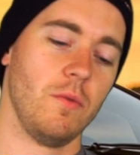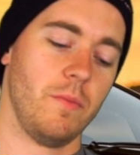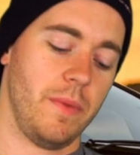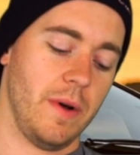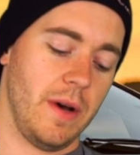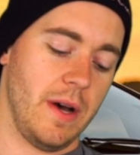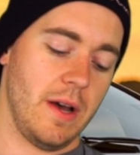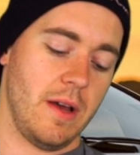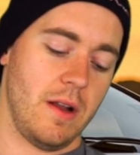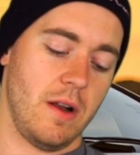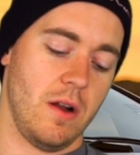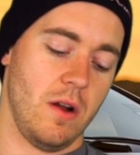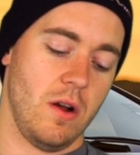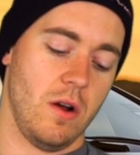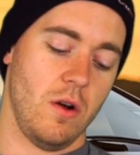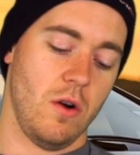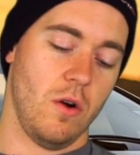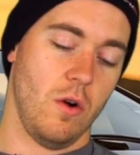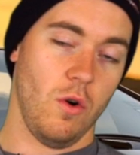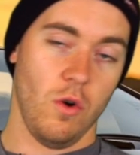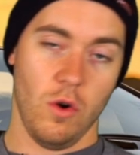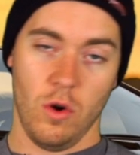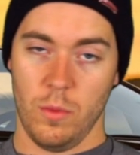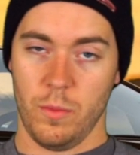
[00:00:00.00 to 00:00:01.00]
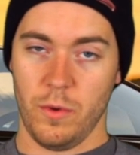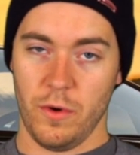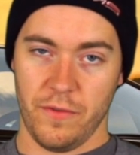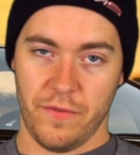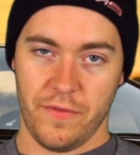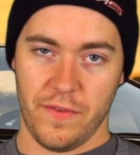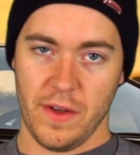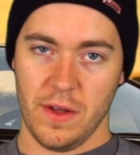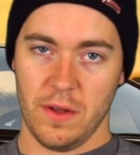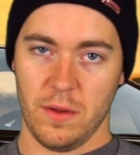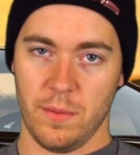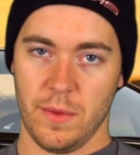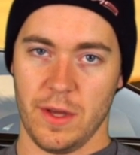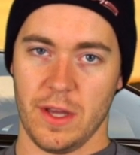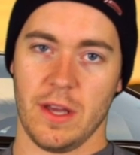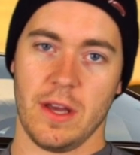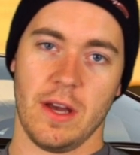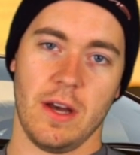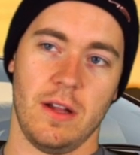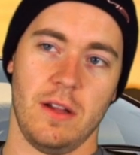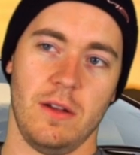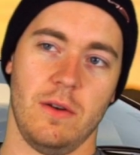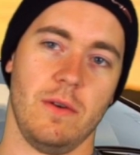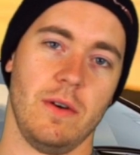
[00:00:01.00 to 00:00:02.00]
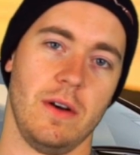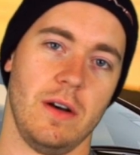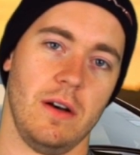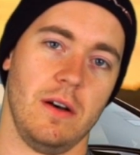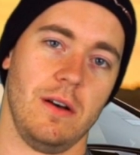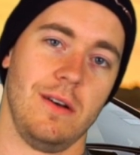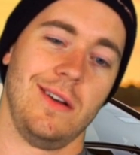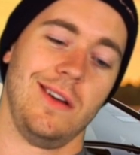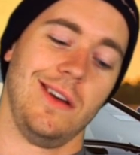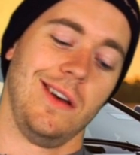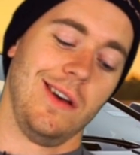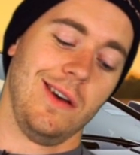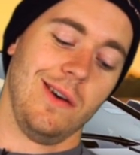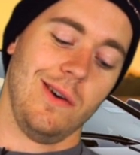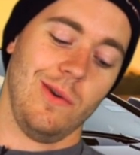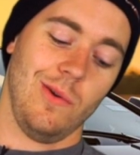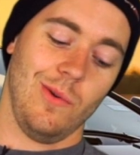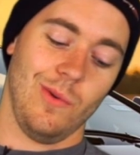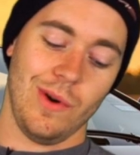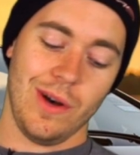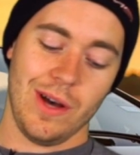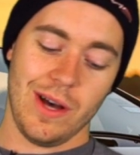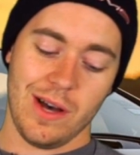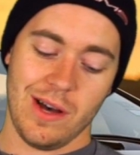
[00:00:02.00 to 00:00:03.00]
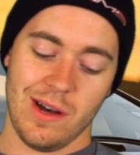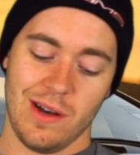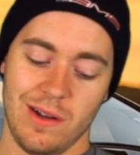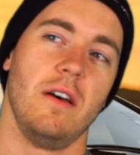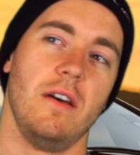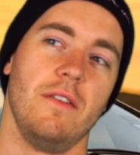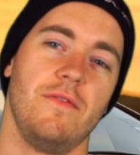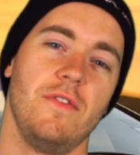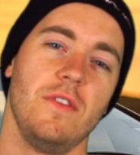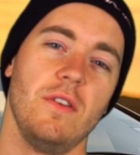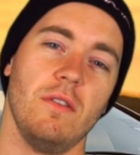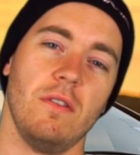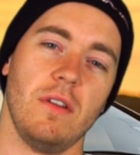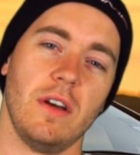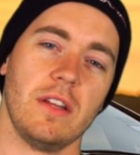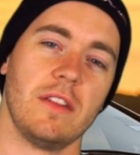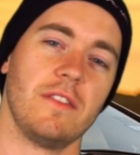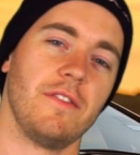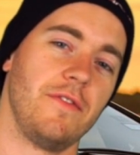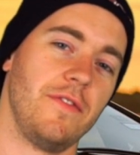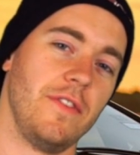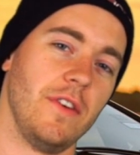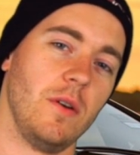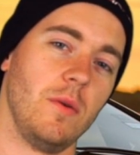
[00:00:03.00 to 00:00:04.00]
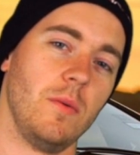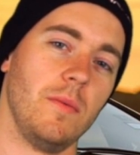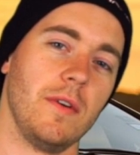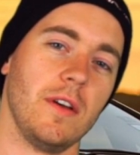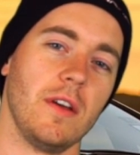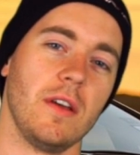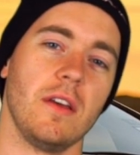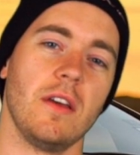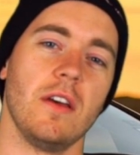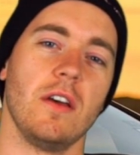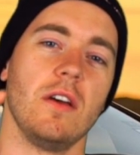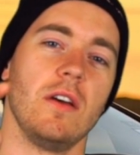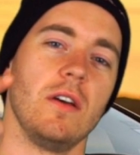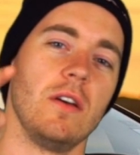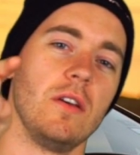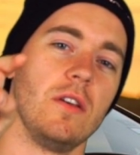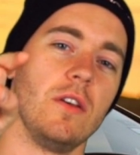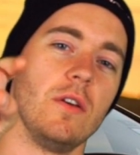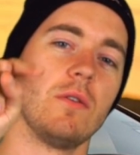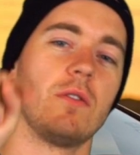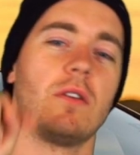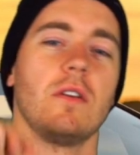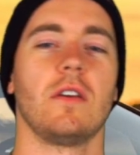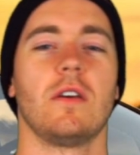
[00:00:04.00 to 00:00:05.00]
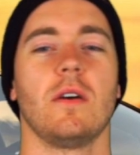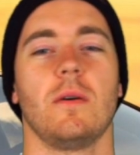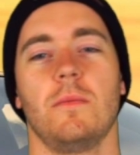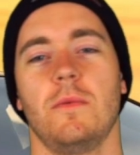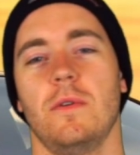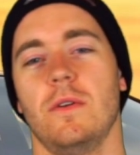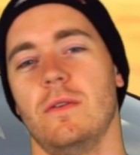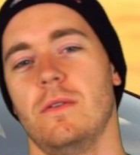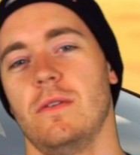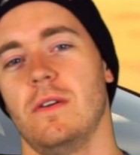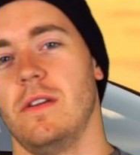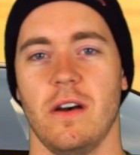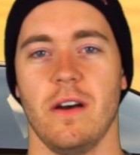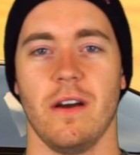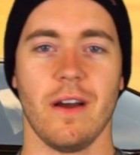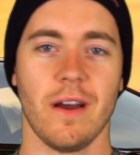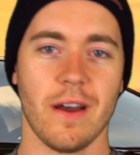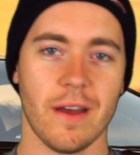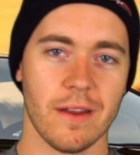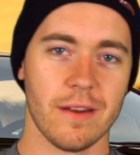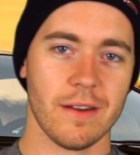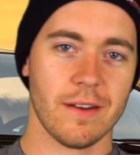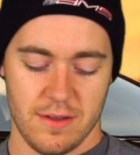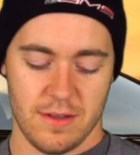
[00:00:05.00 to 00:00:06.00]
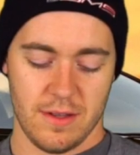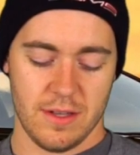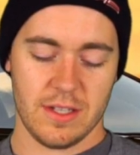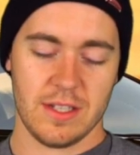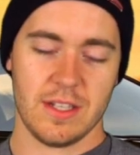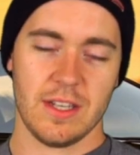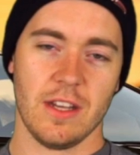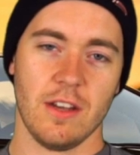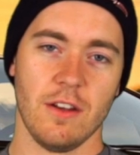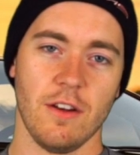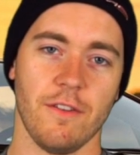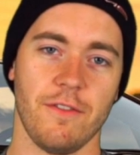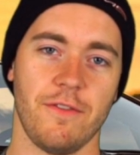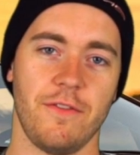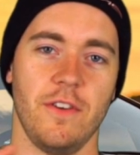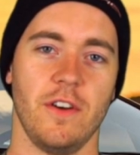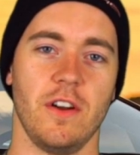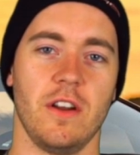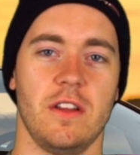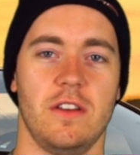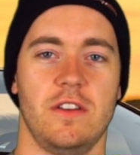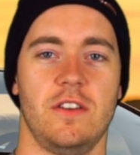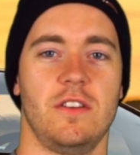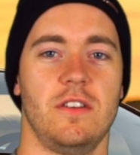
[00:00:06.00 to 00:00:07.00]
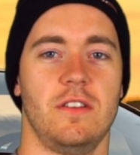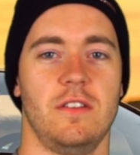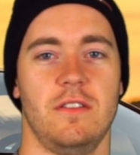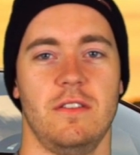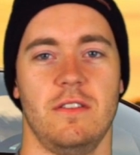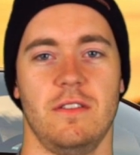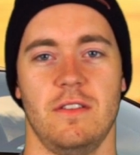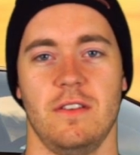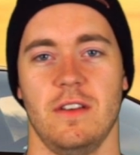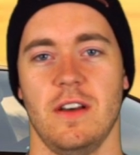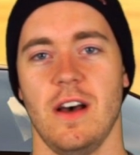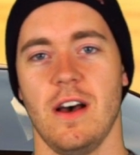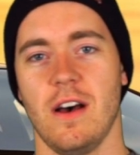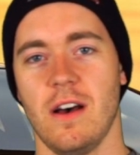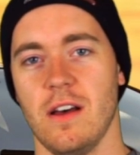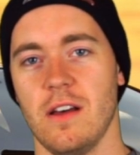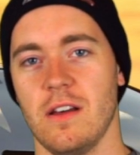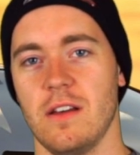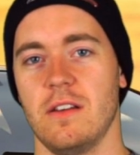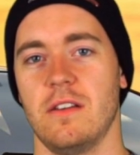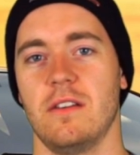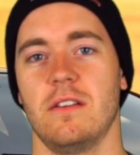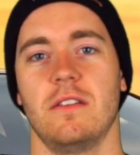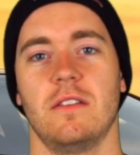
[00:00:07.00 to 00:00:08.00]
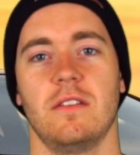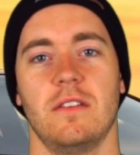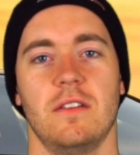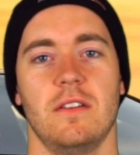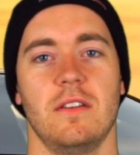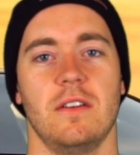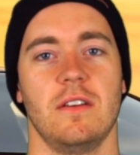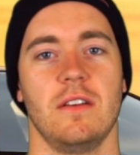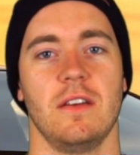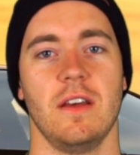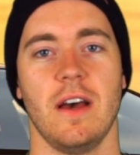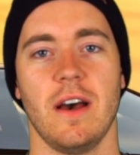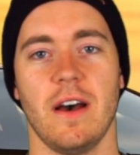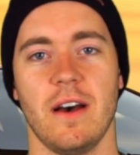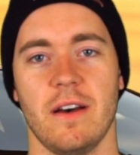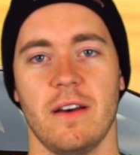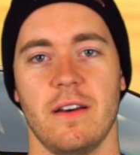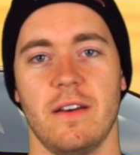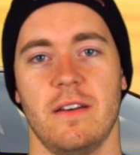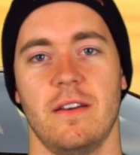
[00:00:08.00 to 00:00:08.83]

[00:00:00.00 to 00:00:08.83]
but horrible filming, LOL. Well, if you don't like the filming, you can come do it, all right? Let's see your footage, huh? Yeah.